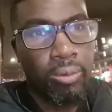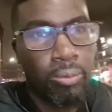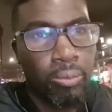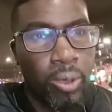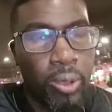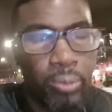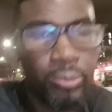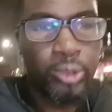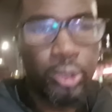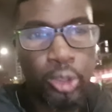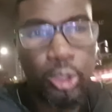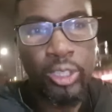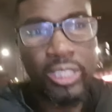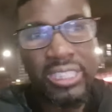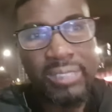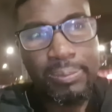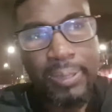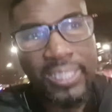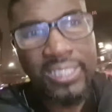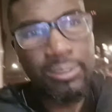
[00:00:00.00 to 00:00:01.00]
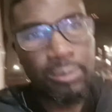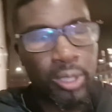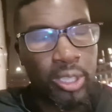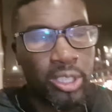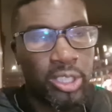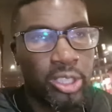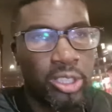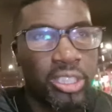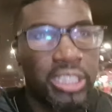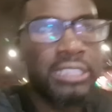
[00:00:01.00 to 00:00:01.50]
what are
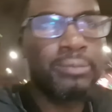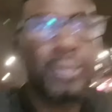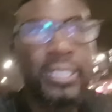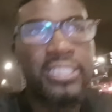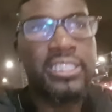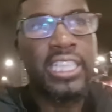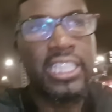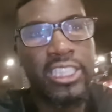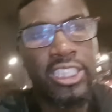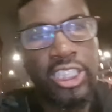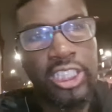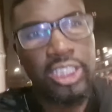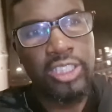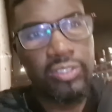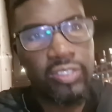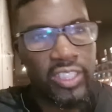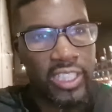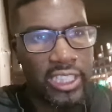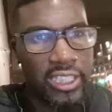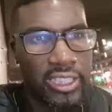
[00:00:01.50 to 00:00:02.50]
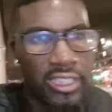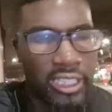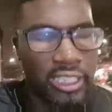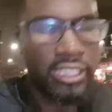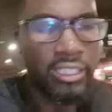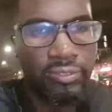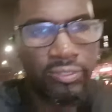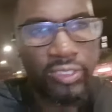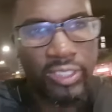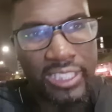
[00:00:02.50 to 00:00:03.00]
your expectations for this,
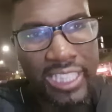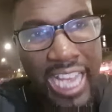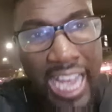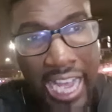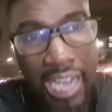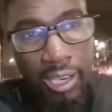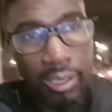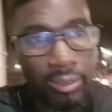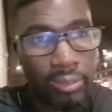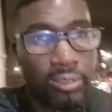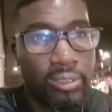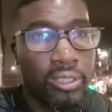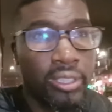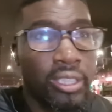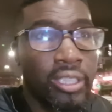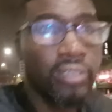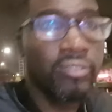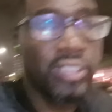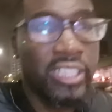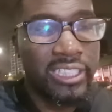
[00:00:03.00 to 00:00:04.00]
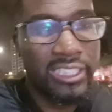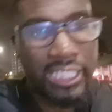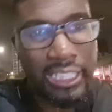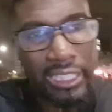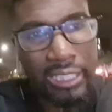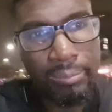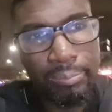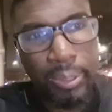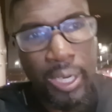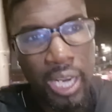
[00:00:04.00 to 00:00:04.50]
for now, for the
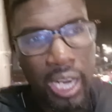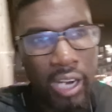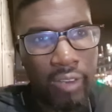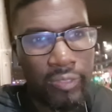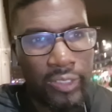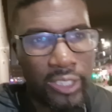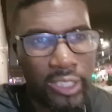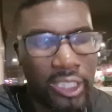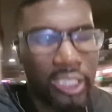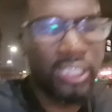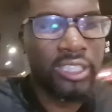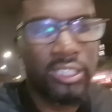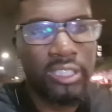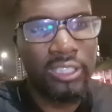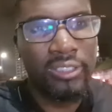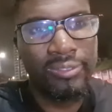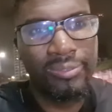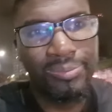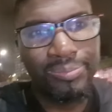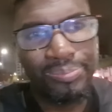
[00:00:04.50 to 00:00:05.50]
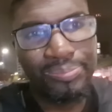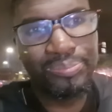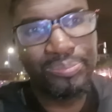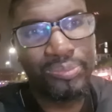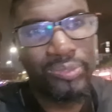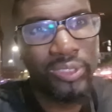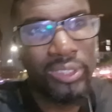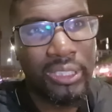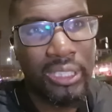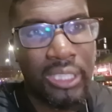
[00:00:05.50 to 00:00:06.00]
second part of the season?
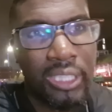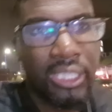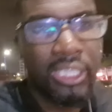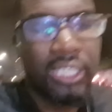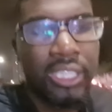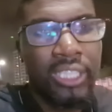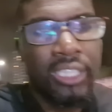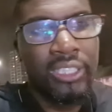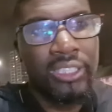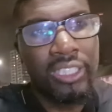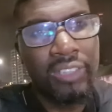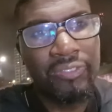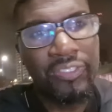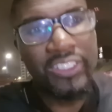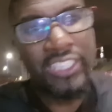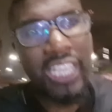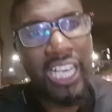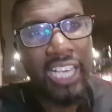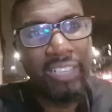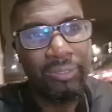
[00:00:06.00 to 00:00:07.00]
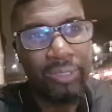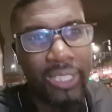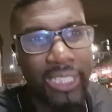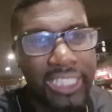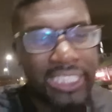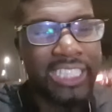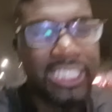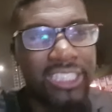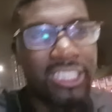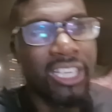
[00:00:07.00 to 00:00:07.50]
Something that I really
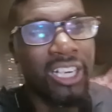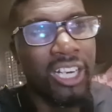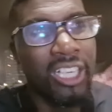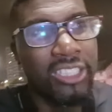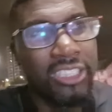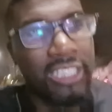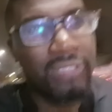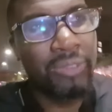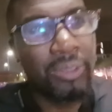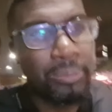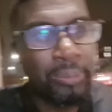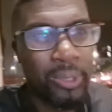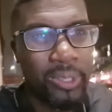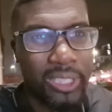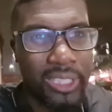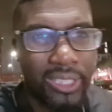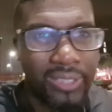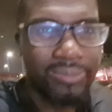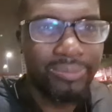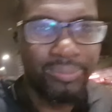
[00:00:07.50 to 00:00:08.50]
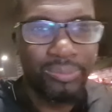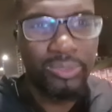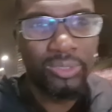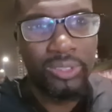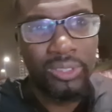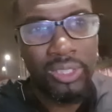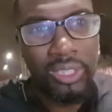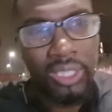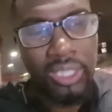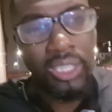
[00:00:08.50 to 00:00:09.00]
need to ask everybody.
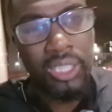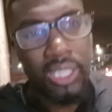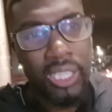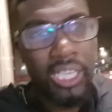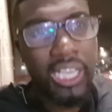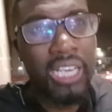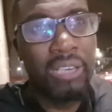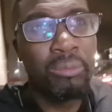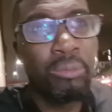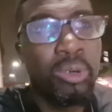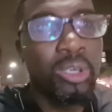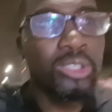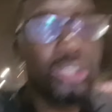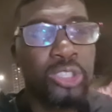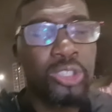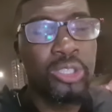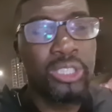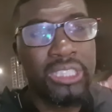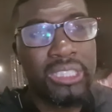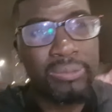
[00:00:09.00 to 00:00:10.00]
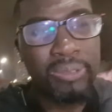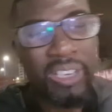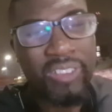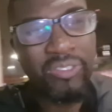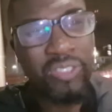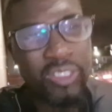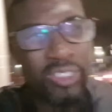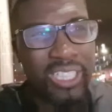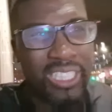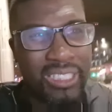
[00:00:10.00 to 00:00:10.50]
And what do you expect
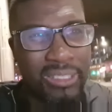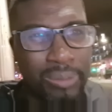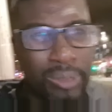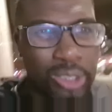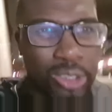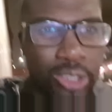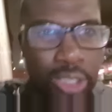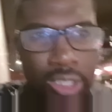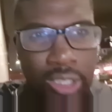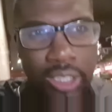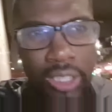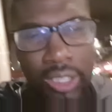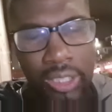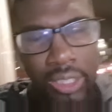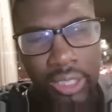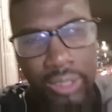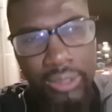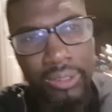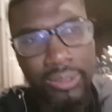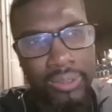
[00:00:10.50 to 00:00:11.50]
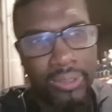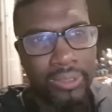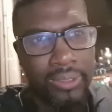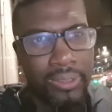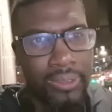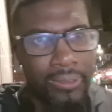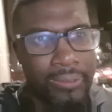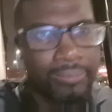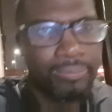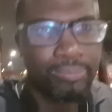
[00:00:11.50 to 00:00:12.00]
for Ange Postecoglou?
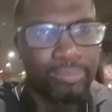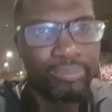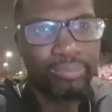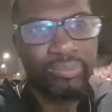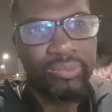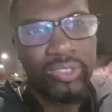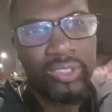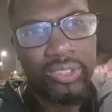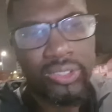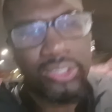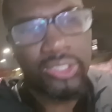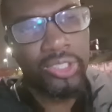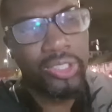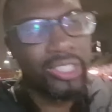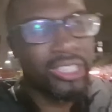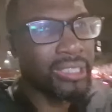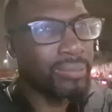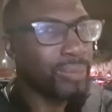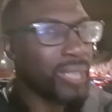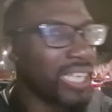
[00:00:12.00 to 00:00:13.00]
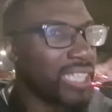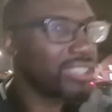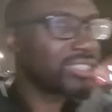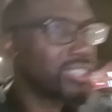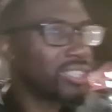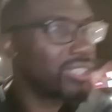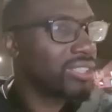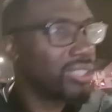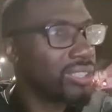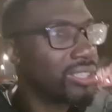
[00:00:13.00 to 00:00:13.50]
Do you
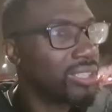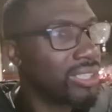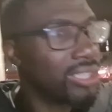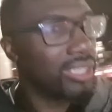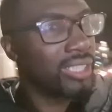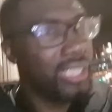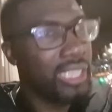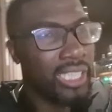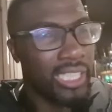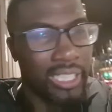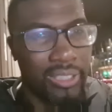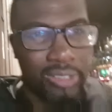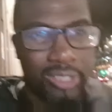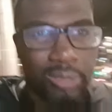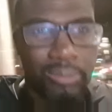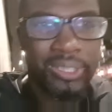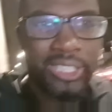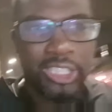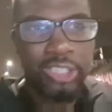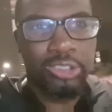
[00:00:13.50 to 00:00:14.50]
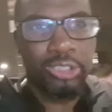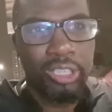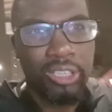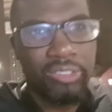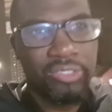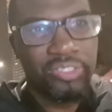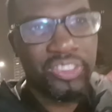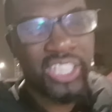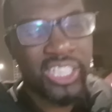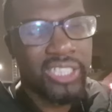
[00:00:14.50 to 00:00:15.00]
expect him to win a
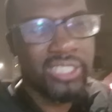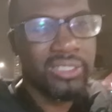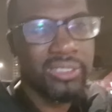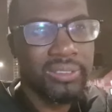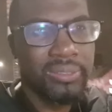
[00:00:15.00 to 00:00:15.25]
trophy?